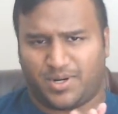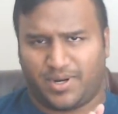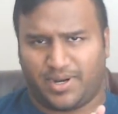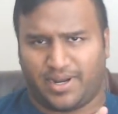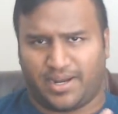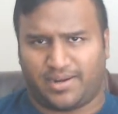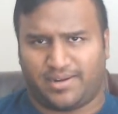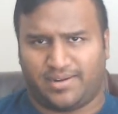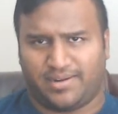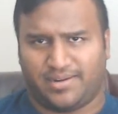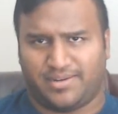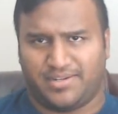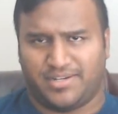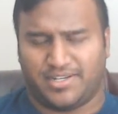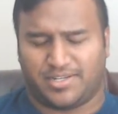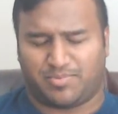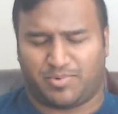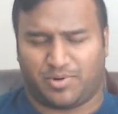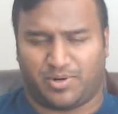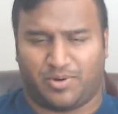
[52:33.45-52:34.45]
it could
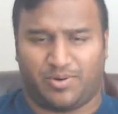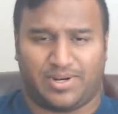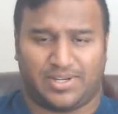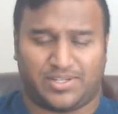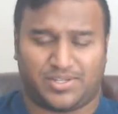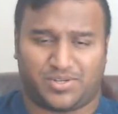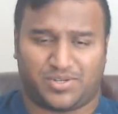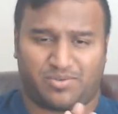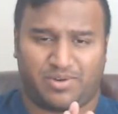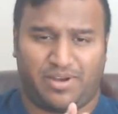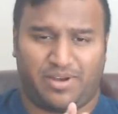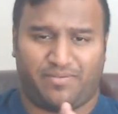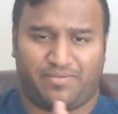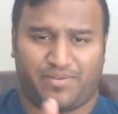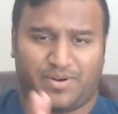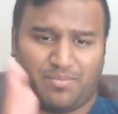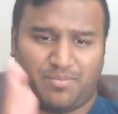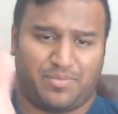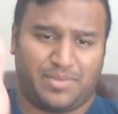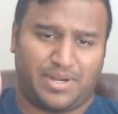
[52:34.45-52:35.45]
just progress straight
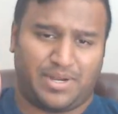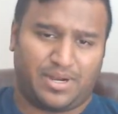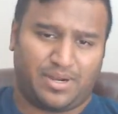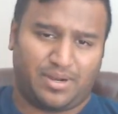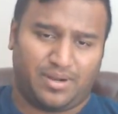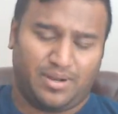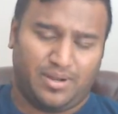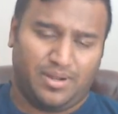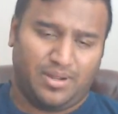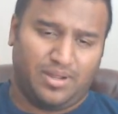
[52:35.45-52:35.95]
from there.